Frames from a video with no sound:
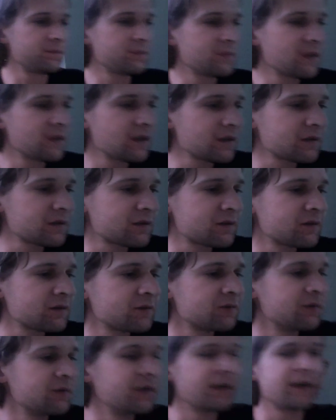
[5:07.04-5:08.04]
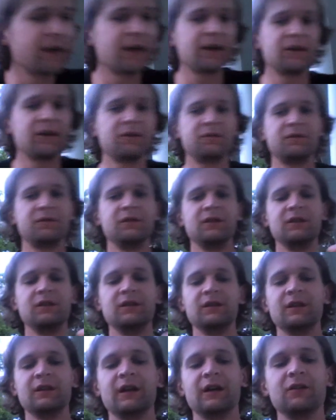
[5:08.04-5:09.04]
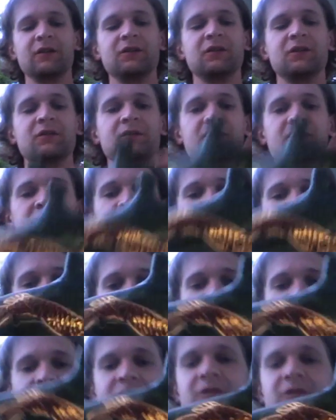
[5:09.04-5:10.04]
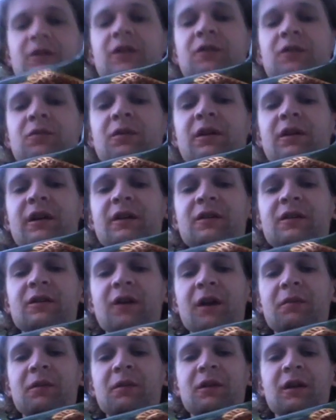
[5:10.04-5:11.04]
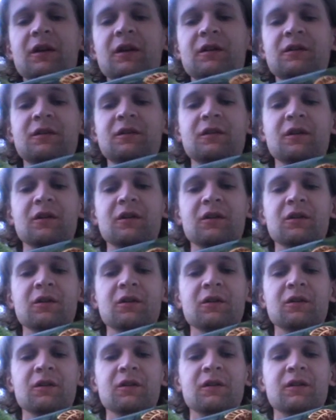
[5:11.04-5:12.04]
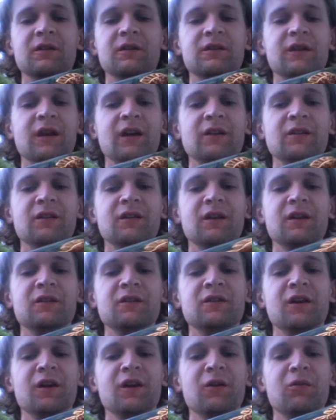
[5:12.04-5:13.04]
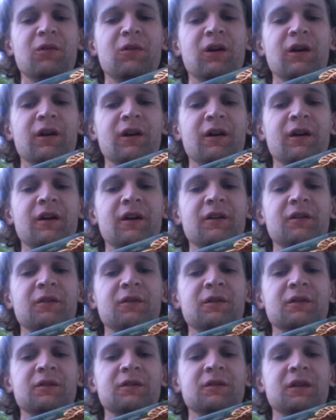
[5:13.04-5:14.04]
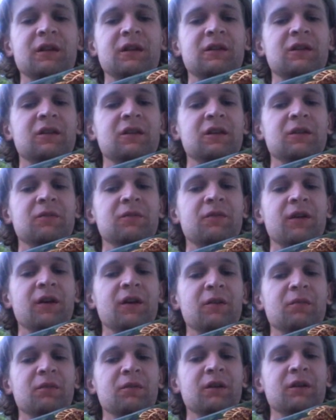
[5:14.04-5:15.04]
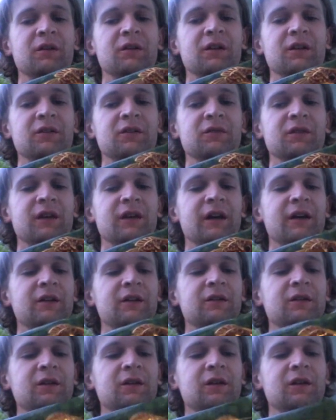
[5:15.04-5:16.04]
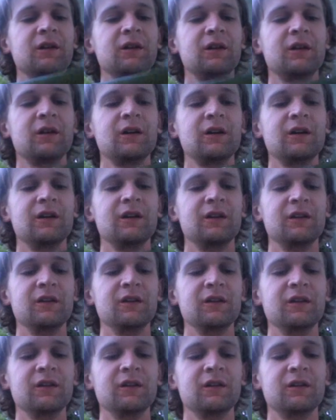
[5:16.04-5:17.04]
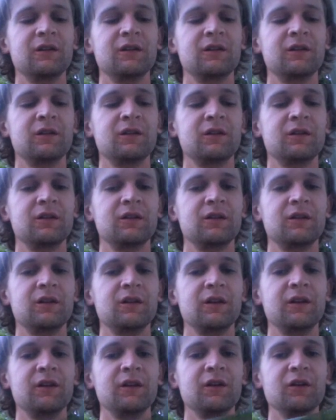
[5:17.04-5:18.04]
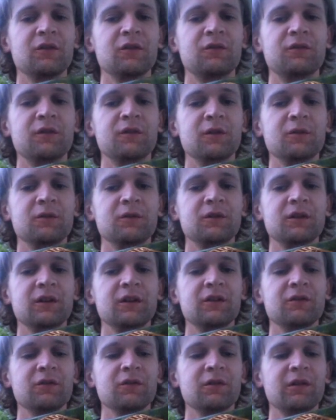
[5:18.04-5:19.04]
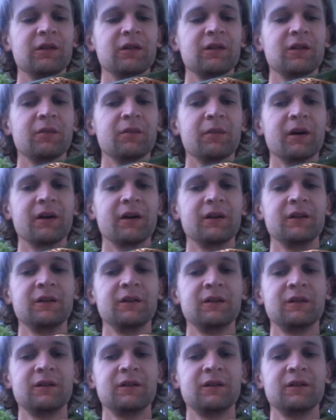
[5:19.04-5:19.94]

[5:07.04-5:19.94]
Next, we have the Altos. So this one I inscribed an Asian or incised an Asian arowana onto it, so it has the deep fire brick glaze for that, and the indigo float glaze for the rest of the body.